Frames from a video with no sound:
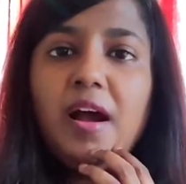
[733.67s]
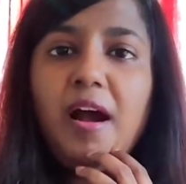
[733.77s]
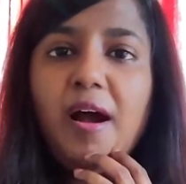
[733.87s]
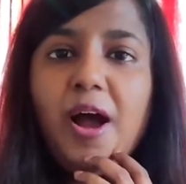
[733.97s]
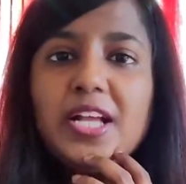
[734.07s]

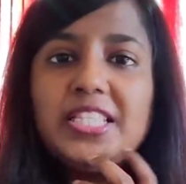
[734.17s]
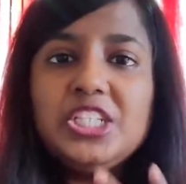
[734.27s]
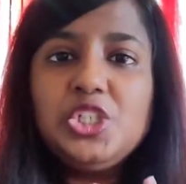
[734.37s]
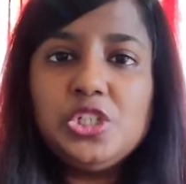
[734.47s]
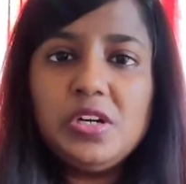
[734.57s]

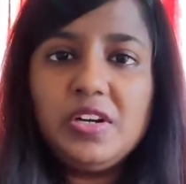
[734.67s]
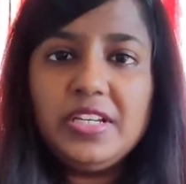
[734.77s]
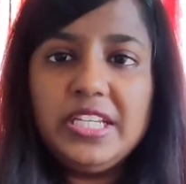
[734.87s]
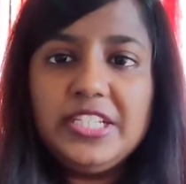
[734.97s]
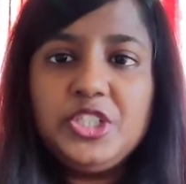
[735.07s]
the
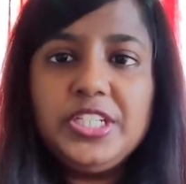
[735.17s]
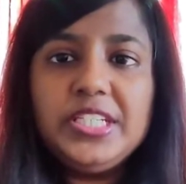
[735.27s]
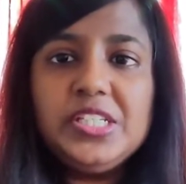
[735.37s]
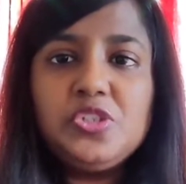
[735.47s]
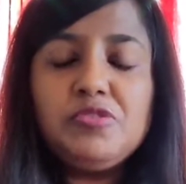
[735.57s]
journey. She
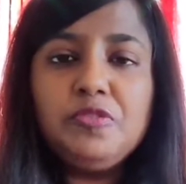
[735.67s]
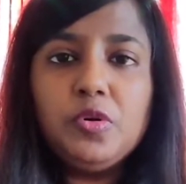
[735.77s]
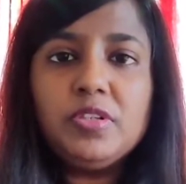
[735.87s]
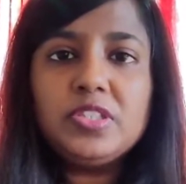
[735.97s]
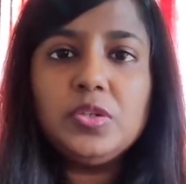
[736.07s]
needs to
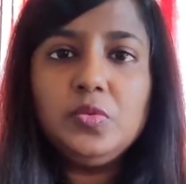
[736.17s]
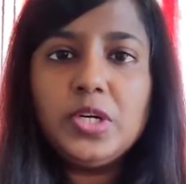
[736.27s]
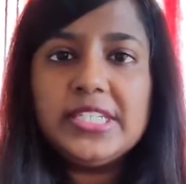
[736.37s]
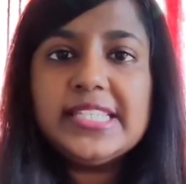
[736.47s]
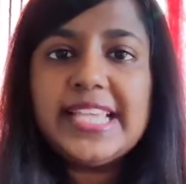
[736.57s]
focus on
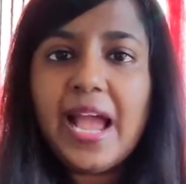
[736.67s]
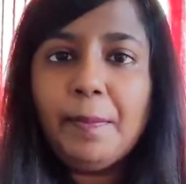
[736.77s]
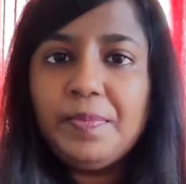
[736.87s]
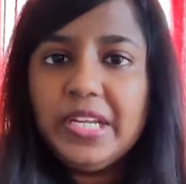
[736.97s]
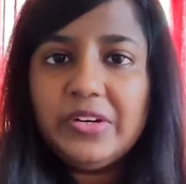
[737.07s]
what is
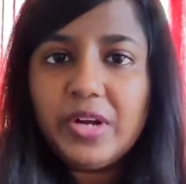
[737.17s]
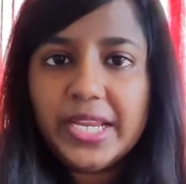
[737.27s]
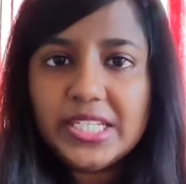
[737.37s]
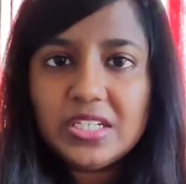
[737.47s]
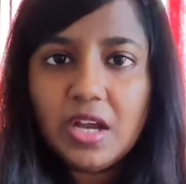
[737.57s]
happening
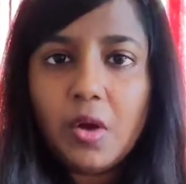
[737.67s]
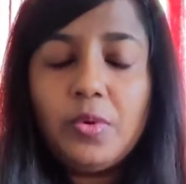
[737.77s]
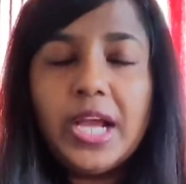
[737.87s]
right now